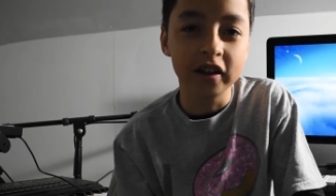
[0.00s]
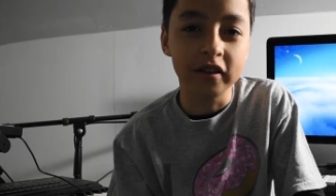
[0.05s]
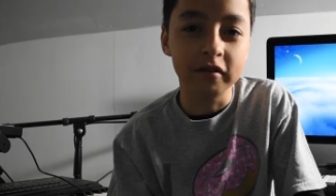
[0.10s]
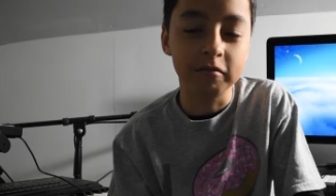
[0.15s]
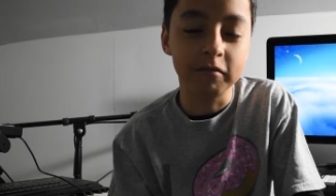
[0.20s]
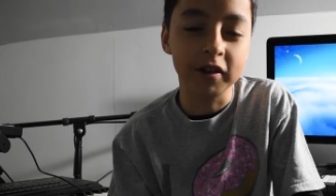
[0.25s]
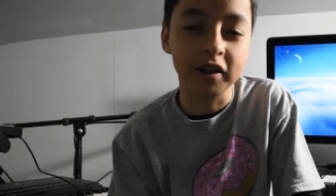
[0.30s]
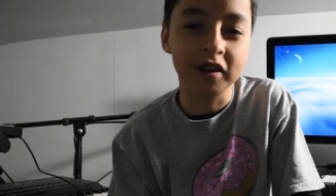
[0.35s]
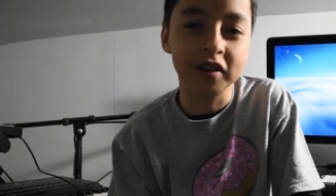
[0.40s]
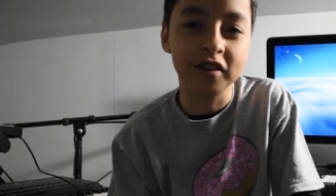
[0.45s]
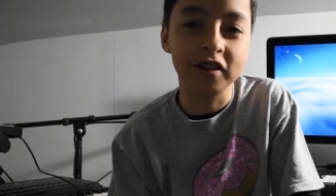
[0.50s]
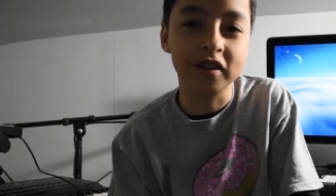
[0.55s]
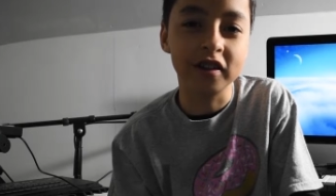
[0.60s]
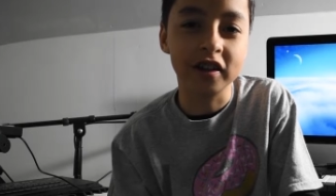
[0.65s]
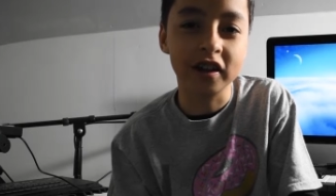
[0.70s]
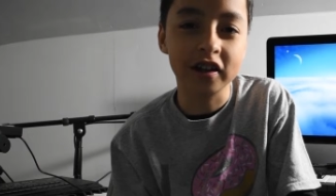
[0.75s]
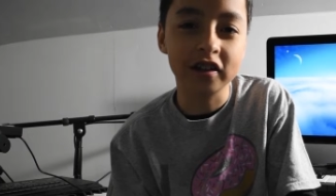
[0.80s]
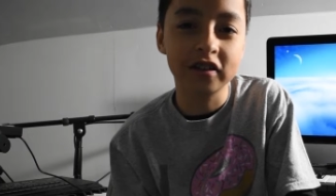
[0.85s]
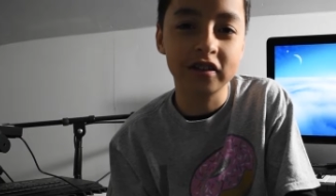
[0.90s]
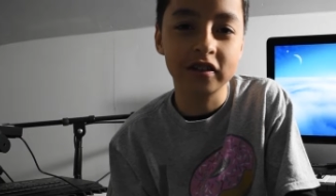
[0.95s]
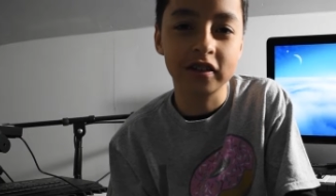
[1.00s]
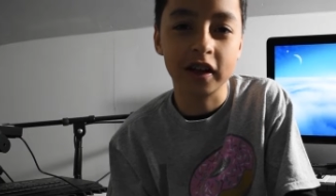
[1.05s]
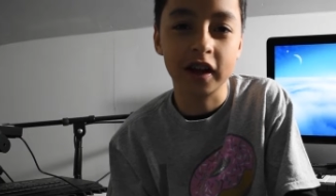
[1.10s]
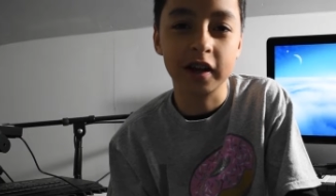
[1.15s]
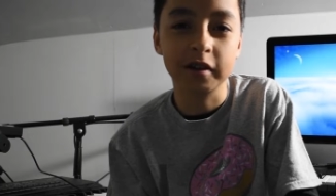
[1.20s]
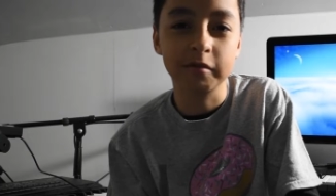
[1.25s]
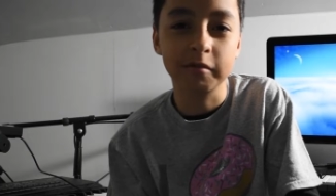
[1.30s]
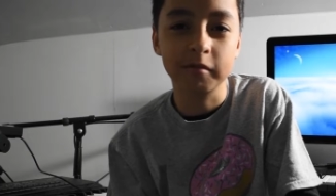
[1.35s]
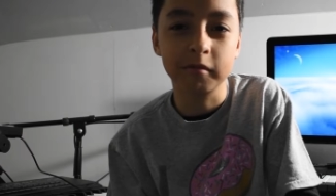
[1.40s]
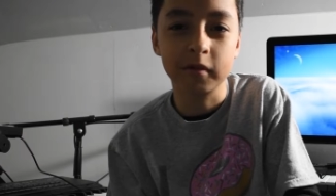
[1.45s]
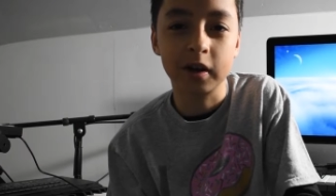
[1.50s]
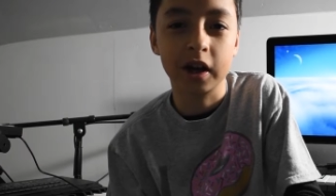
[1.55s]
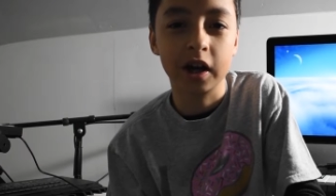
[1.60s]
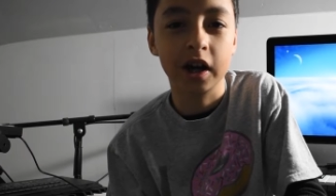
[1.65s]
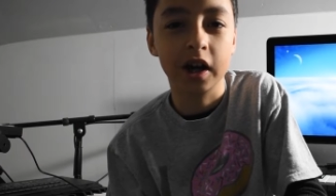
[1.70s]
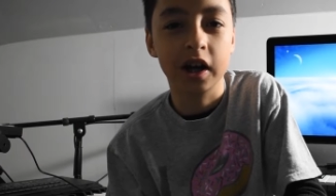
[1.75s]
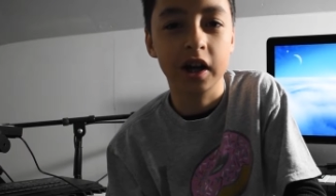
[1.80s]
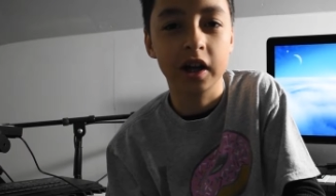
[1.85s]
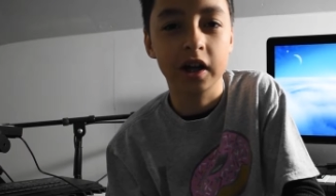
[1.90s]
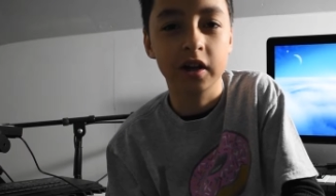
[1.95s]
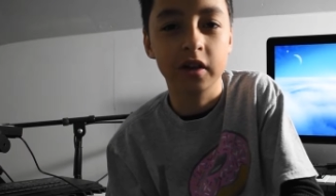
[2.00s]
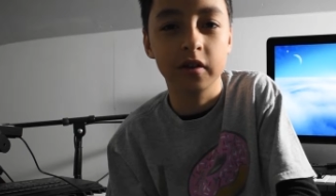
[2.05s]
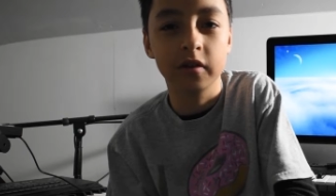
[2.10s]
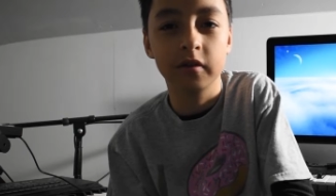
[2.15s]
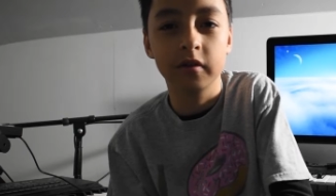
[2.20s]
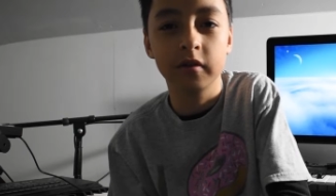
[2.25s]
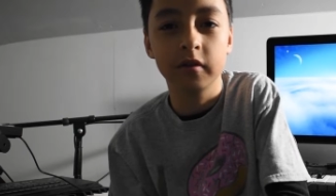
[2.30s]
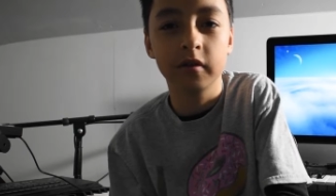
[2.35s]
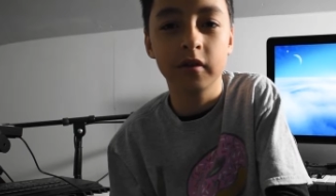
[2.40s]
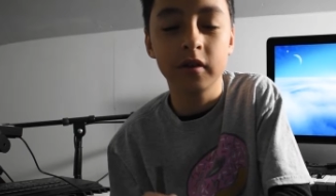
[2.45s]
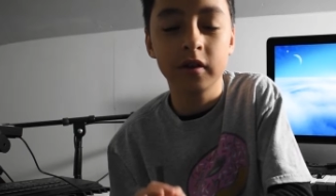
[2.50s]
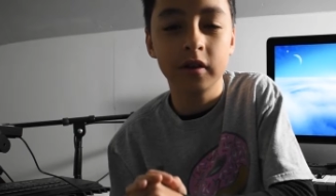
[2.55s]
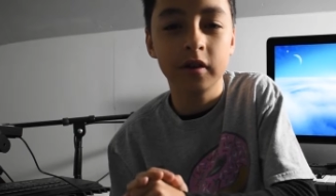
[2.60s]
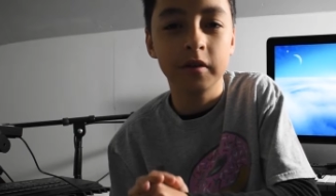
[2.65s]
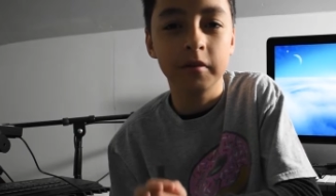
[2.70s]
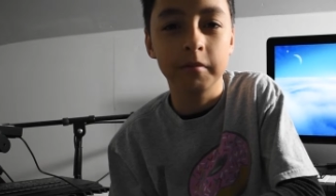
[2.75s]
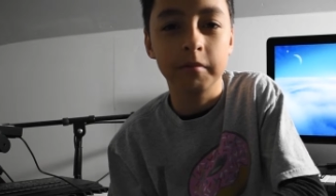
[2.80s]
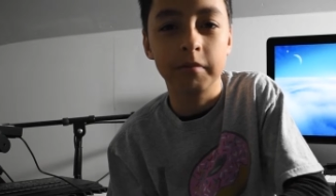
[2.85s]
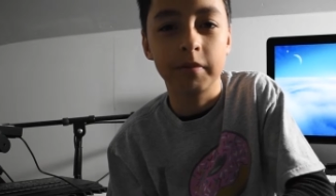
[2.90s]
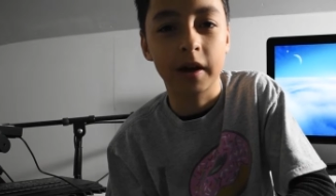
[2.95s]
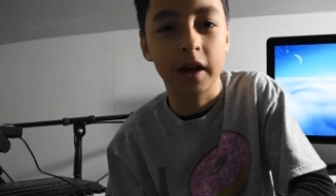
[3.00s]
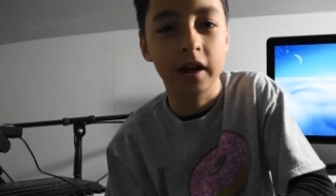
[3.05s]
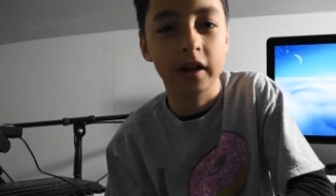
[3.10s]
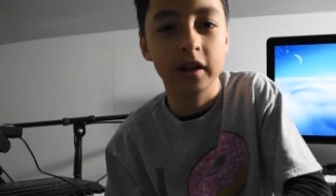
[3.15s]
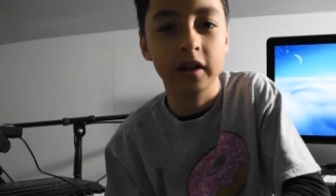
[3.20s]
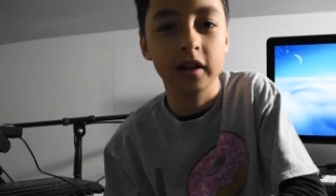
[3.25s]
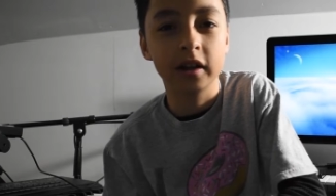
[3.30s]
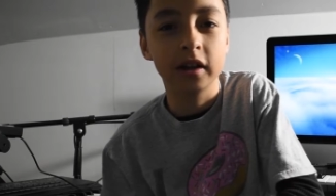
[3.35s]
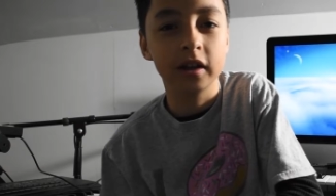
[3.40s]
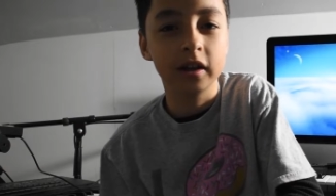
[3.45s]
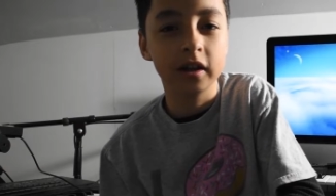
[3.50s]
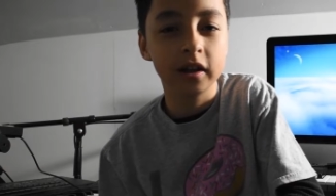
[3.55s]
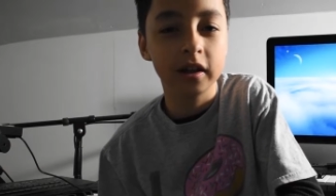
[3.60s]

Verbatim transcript: But the next time I batted,